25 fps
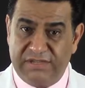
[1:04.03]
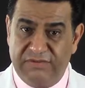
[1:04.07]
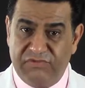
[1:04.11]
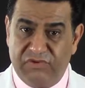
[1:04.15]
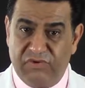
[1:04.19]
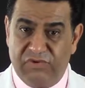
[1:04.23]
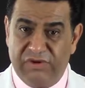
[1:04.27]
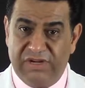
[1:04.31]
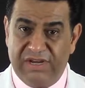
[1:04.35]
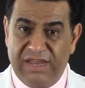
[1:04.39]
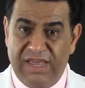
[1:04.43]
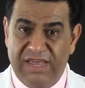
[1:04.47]
of
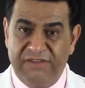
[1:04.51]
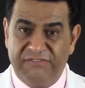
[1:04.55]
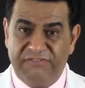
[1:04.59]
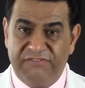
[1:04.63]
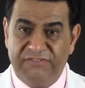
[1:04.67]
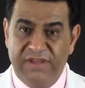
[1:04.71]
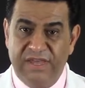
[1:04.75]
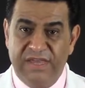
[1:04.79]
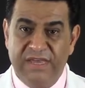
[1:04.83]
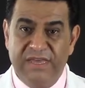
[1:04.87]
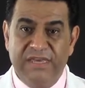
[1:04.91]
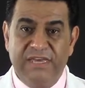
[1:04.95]
your life,
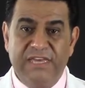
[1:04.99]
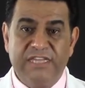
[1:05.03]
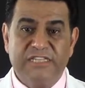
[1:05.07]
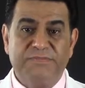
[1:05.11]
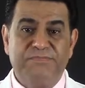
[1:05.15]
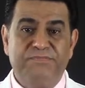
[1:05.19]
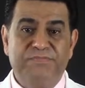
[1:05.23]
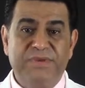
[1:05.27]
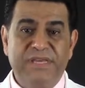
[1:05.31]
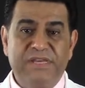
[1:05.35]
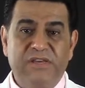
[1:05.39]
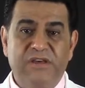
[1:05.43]
it's
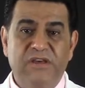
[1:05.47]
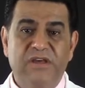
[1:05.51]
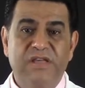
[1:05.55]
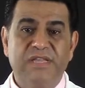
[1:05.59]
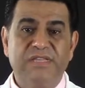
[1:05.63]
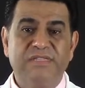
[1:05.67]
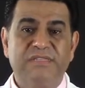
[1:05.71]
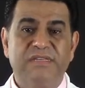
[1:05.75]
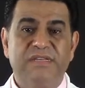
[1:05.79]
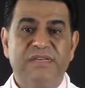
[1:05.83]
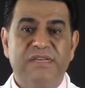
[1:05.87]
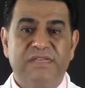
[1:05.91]

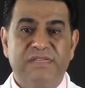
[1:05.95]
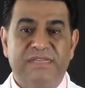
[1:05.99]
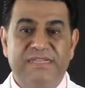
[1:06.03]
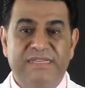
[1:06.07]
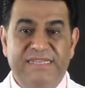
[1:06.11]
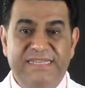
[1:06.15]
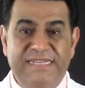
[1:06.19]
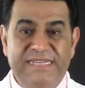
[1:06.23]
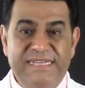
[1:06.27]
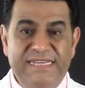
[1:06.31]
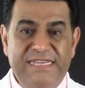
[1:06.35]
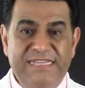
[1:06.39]
because
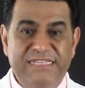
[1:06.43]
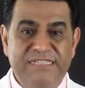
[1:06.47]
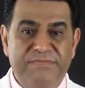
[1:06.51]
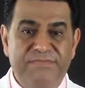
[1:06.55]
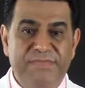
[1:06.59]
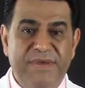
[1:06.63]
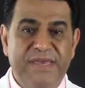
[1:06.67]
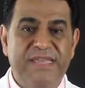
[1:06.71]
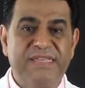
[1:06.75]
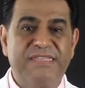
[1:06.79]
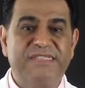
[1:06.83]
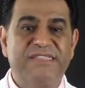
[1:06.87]
these
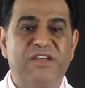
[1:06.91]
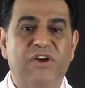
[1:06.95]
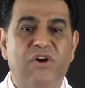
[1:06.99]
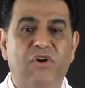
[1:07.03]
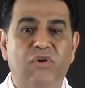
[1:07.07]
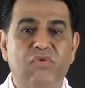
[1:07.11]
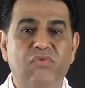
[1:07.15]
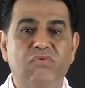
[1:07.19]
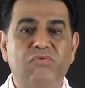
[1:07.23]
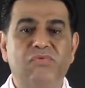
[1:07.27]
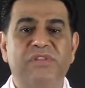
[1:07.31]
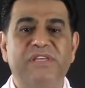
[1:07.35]
meds
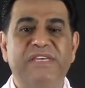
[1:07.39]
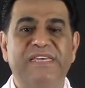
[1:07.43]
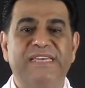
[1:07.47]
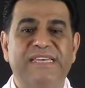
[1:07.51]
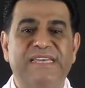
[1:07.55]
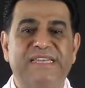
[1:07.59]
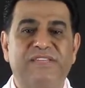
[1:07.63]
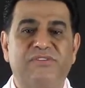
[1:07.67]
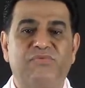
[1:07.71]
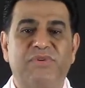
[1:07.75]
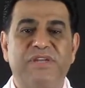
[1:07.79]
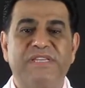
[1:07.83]
only
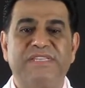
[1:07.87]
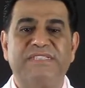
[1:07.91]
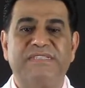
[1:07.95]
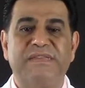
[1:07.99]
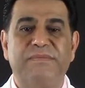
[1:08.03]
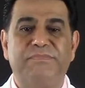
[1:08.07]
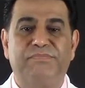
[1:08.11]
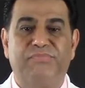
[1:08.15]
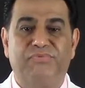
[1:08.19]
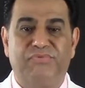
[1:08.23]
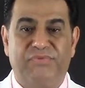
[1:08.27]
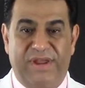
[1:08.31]
address
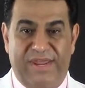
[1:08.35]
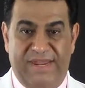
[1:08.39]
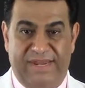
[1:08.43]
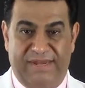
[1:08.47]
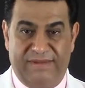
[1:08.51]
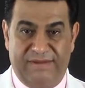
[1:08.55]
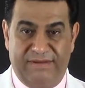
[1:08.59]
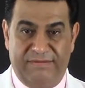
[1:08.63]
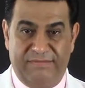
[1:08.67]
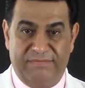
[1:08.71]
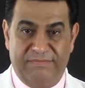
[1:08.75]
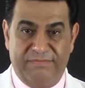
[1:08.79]
the
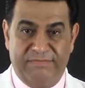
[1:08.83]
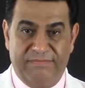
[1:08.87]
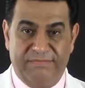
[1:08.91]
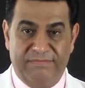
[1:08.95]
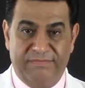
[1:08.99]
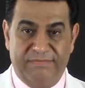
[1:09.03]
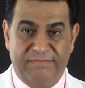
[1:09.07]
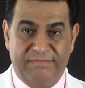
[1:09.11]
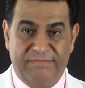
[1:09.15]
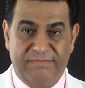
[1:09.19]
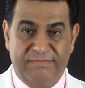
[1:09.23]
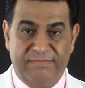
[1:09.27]
brain
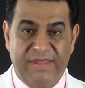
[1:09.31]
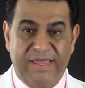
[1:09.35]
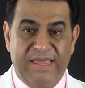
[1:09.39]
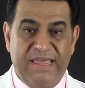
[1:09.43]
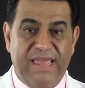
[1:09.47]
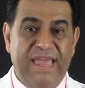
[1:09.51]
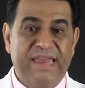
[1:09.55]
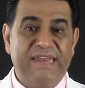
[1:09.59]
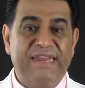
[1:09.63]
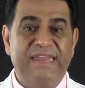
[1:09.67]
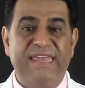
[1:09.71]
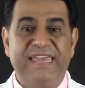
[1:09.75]

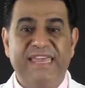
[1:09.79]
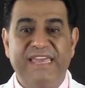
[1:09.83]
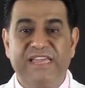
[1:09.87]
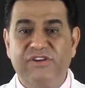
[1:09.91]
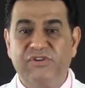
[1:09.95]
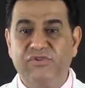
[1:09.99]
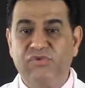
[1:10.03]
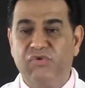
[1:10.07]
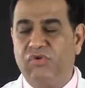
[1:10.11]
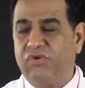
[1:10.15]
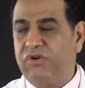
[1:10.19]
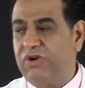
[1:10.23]
and
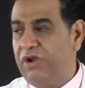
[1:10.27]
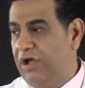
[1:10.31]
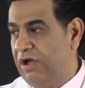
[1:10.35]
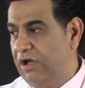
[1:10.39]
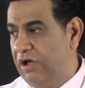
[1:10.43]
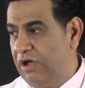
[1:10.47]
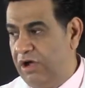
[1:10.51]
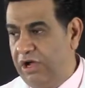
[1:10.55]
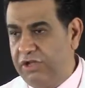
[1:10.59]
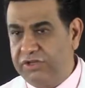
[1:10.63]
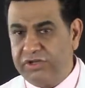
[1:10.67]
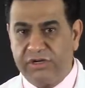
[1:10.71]
ignore
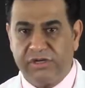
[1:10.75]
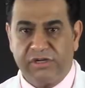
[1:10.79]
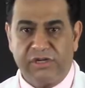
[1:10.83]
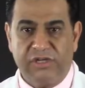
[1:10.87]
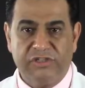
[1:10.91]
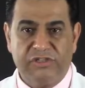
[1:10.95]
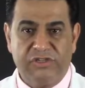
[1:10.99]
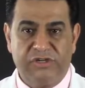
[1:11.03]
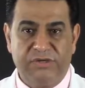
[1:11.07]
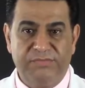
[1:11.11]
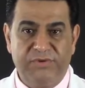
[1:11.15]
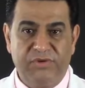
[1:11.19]
other
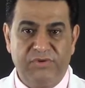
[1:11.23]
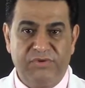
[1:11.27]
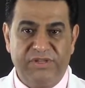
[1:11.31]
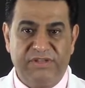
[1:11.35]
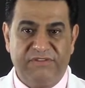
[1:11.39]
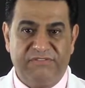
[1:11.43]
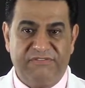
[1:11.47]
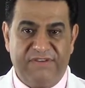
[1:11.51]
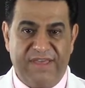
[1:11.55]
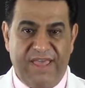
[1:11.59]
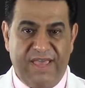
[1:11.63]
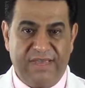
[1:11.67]

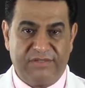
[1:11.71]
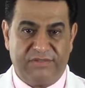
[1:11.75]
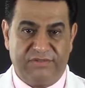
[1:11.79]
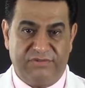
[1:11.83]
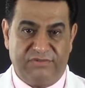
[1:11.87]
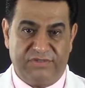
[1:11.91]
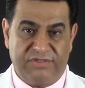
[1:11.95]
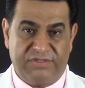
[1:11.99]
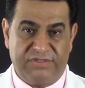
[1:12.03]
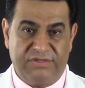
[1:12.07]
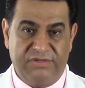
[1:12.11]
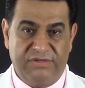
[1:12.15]
contributing
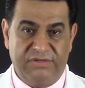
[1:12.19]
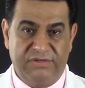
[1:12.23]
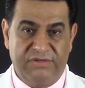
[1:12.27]
factors.